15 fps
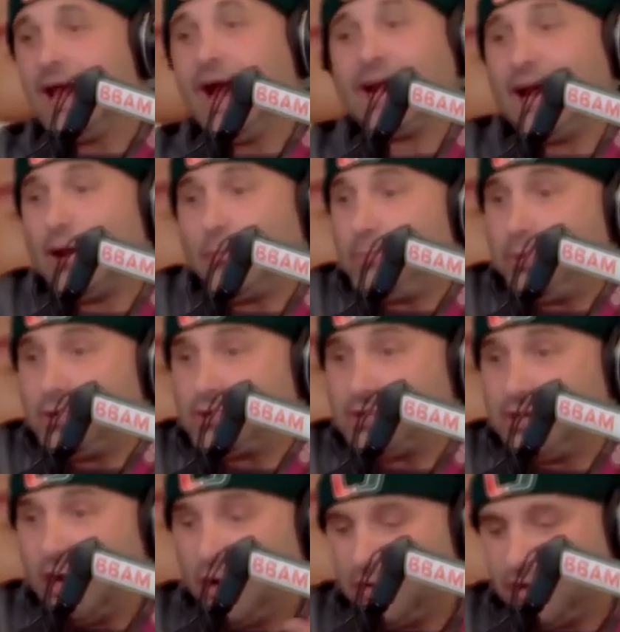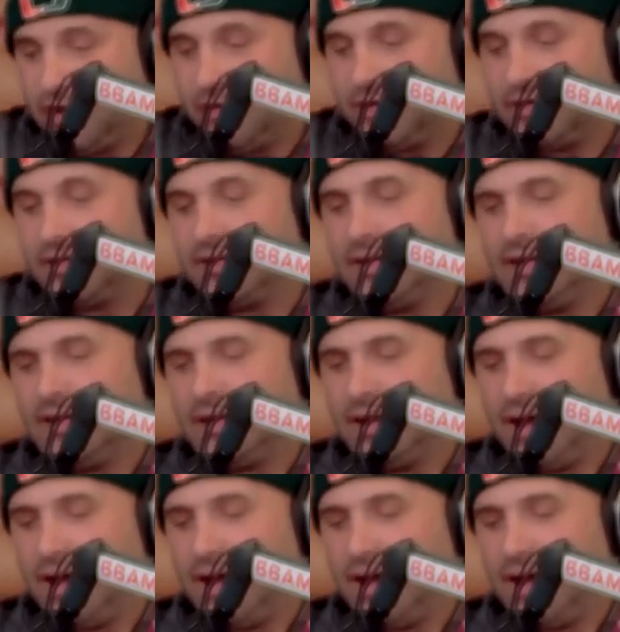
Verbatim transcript: And I don't personally know the owner. Right.